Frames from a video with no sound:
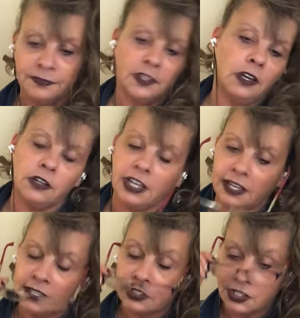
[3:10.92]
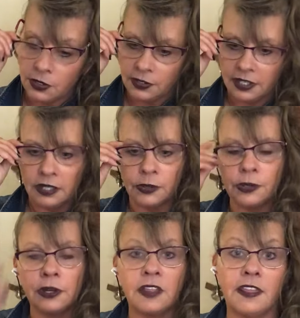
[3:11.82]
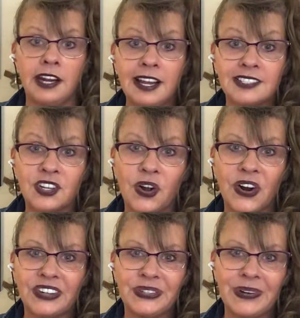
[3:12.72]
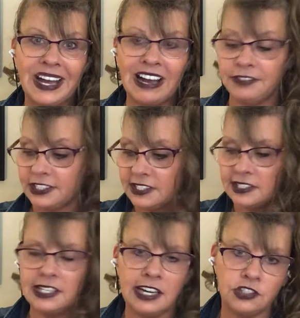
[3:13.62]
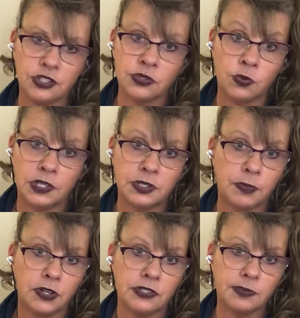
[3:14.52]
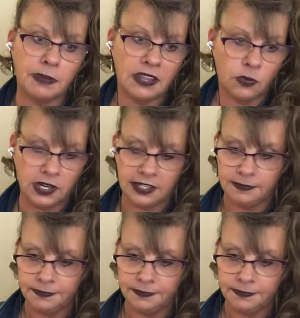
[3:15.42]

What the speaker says: Okay, so the next card you have, this is Nature's Whispers, by the way.